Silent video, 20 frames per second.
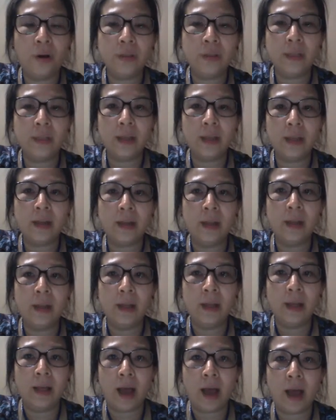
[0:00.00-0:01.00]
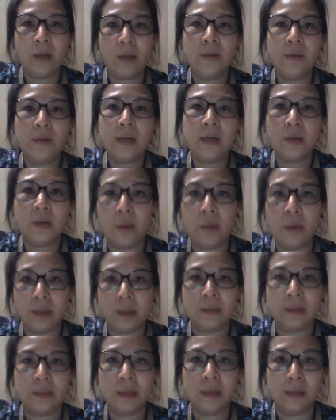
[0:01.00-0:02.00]
Then I will request
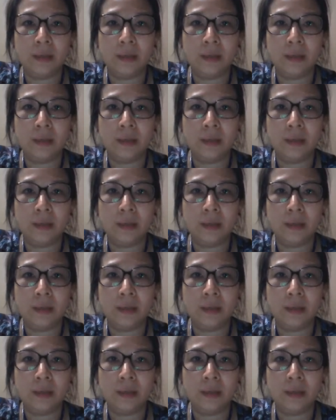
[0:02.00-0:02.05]
it